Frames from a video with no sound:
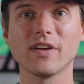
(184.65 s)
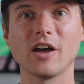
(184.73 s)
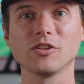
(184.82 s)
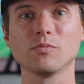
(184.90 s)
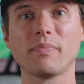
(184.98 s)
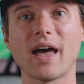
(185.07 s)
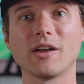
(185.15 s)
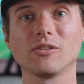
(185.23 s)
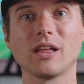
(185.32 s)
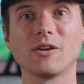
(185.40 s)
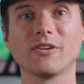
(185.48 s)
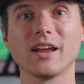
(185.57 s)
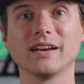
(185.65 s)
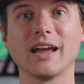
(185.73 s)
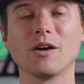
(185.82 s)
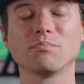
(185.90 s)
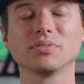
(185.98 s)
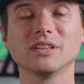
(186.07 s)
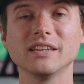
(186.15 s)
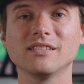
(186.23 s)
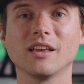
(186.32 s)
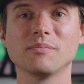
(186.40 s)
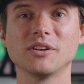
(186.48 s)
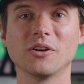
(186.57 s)
value paddle out right now, please
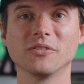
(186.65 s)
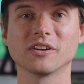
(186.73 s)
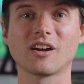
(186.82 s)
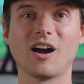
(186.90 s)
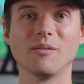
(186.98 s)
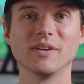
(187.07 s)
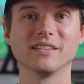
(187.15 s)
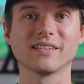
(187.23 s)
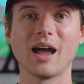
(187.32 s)
let me know in the comments.